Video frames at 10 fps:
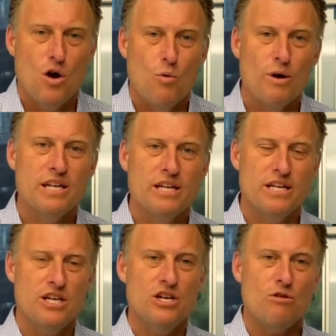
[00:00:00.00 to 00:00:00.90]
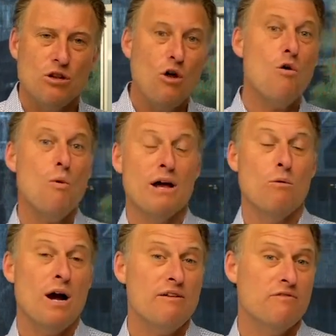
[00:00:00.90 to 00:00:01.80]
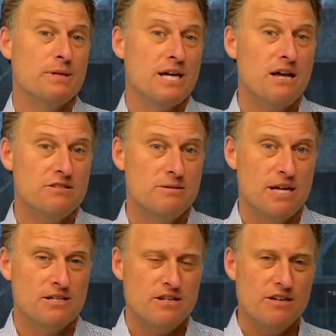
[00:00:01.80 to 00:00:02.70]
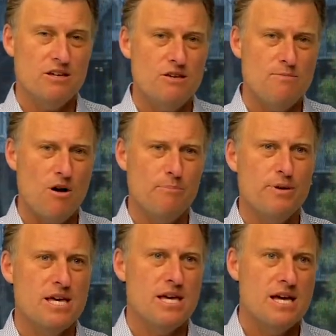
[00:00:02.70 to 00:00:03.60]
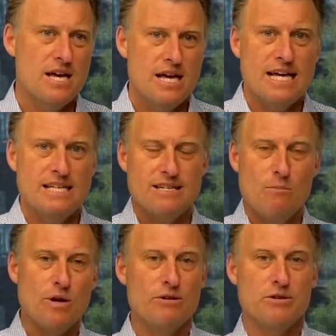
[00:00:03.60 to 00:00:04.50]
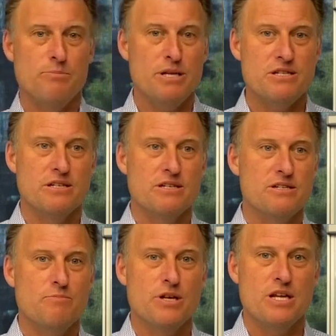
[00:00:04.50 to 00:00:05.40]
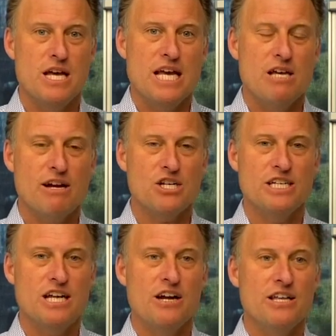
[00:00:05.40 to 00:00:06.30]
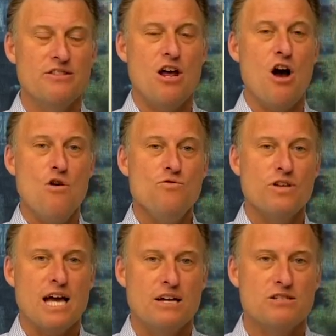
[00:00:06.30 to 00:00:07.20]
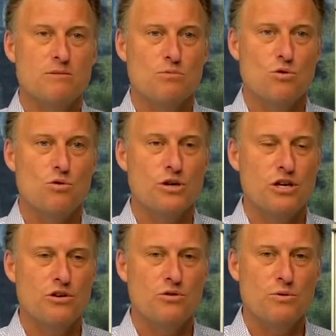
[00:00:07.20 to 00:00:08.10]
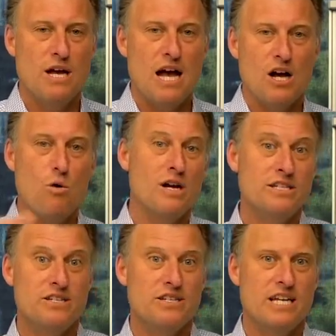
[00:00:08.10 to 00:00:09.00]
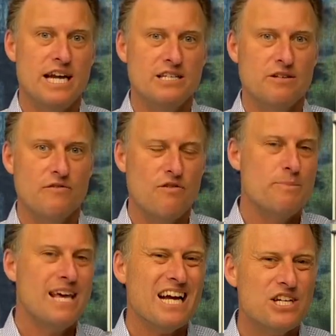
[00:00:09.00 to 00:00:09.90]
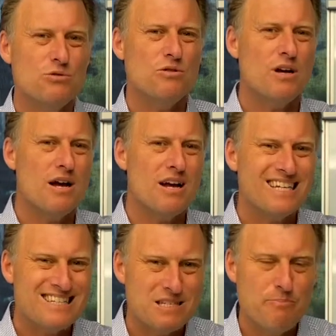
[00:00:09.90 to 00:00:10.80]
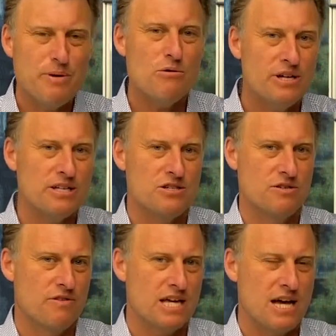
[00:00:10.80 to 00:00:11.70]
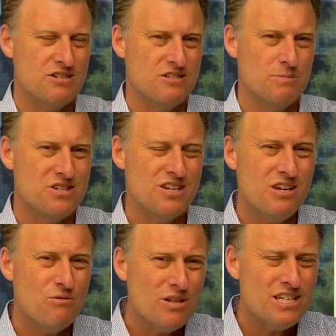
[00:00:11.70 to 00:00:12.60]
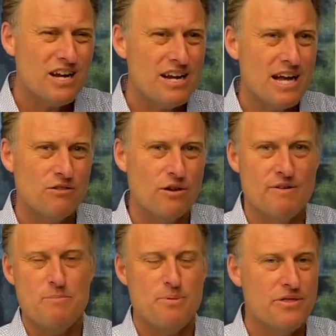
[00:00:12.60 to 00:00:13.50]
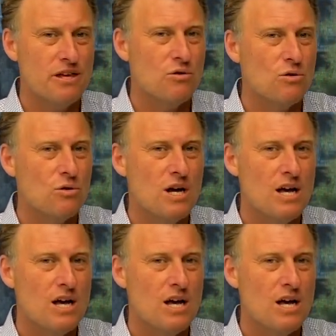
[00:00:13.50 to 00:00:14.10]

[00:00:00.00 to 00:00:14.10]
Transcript: when you're a long way away from the customer. So you might be somewhere in the business, but you actually don't even own the customer, or you are quite disconnected from the actual experience of the customer. So you really don't have a lot of empathy or